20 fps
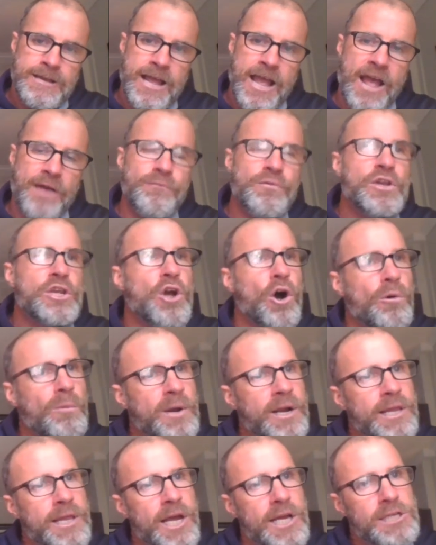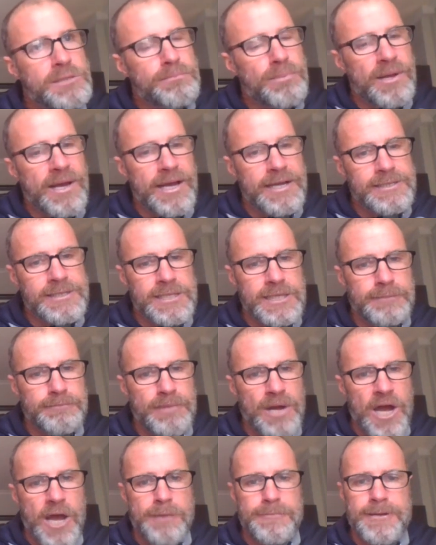Have we got one of those players at the
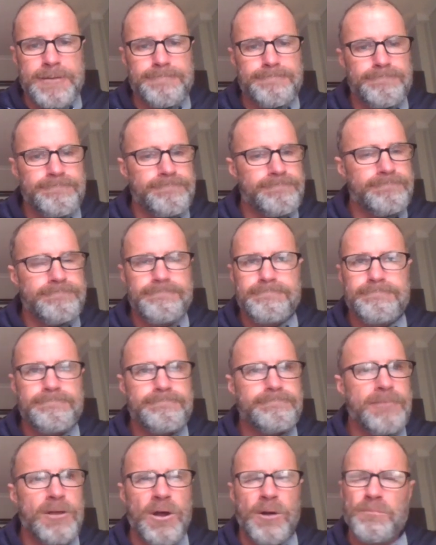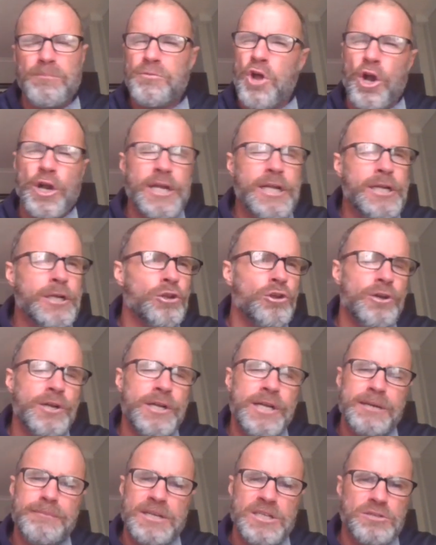moment? I'm not
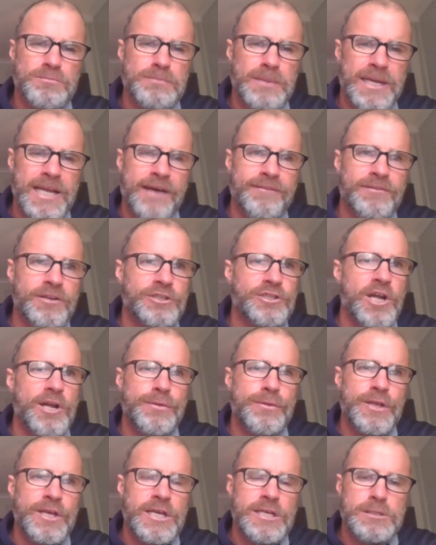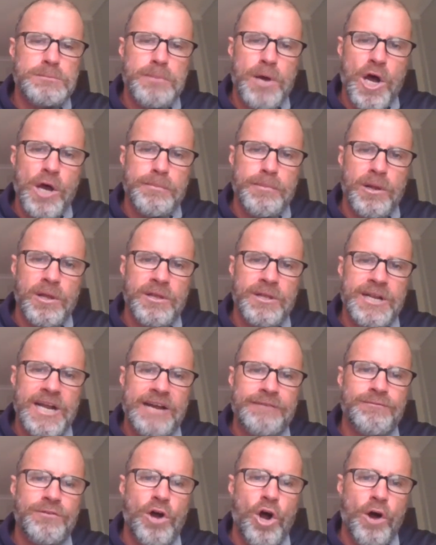including Mitch McGovern. Don't think he's mobile
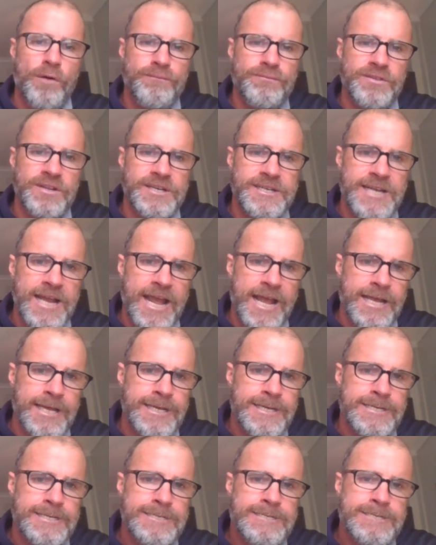enough off the deck.